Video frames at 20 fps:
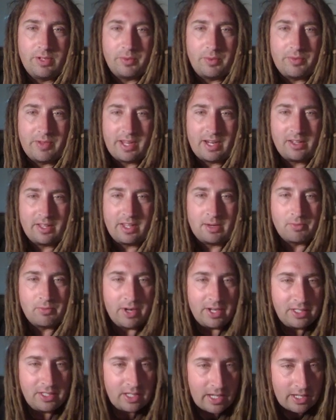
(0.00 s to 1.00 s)
We've had a lot of
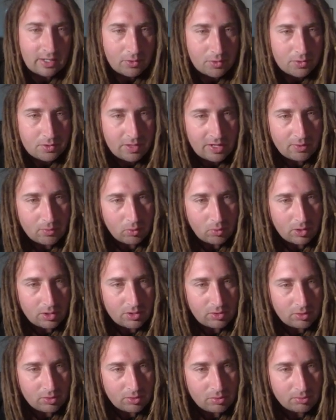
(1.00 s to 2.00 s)
red candles. We've had 1,
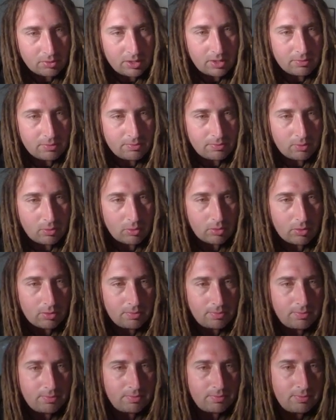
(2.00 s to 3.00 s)
2, 3, 4,
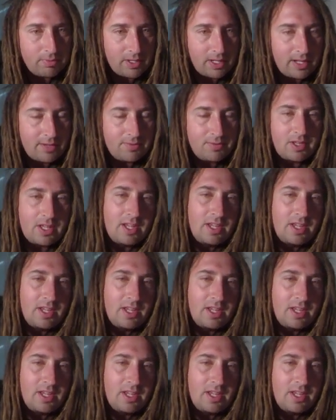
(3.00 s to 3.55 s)
5.